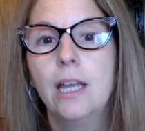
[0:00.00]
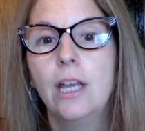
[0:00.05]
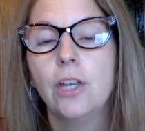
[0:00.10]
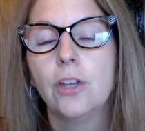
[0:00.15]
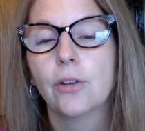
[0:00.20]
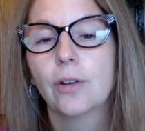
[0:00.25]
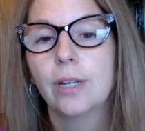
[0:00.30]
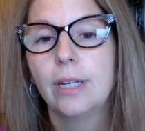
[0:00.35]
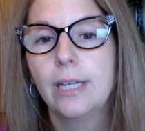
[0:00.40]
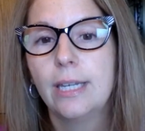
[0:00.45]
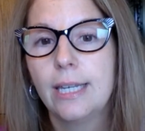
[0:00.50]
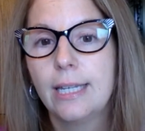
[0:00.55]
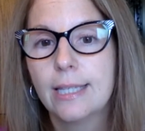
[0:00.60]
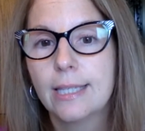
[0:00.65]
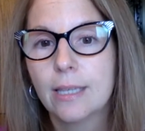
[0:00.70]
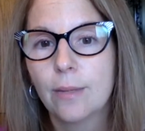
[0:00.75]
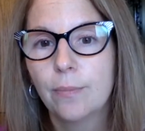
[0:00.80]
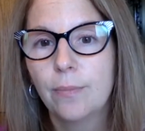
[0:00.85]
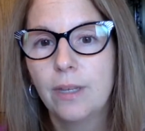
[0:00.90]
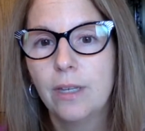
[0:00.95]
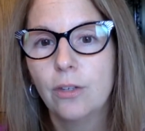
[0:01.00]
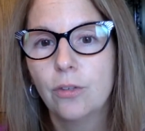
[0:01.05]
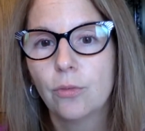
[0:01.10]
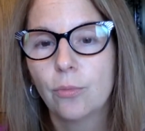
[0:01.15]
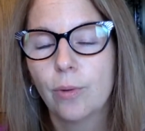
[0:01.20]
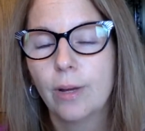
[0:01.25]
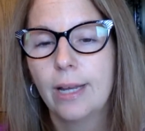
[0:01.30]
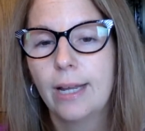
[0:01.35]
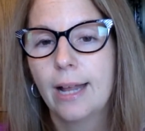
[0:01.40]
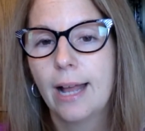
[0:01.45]
You're going to need something to
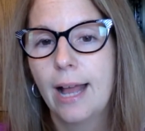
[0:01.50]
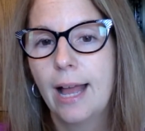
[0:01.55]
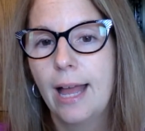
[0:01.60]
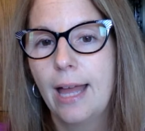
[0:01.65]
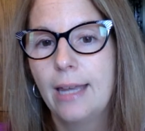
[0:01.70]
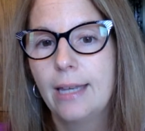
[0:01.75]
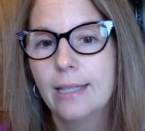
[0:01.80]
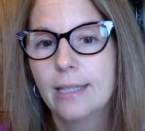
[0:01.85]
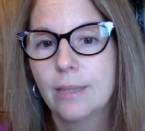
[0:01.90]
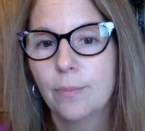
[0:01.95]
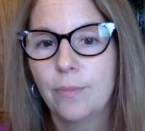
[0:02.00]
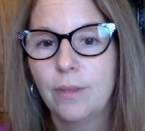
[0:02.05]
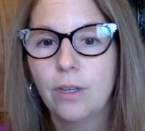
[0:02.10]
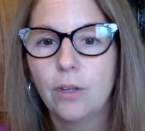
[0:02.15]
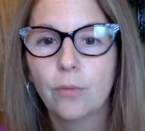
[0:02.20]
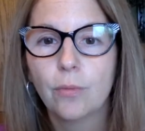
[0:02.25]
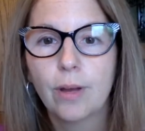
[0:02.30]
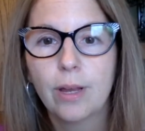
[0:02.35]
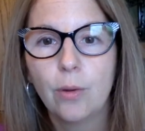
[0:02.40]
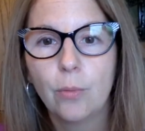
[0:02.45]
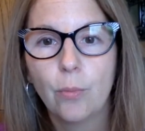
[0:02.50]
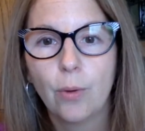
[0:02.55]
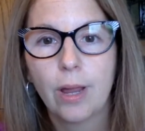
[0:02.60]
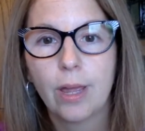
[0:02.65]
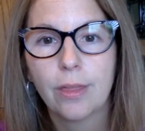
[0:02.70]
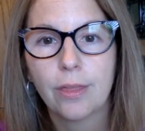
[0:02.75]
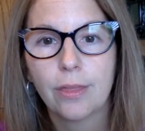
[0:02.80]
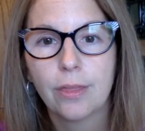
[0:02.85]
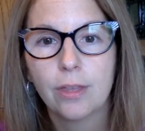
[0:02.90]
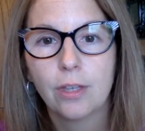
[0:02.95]
write on, something to write
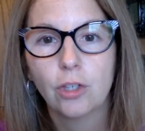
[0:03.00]
with.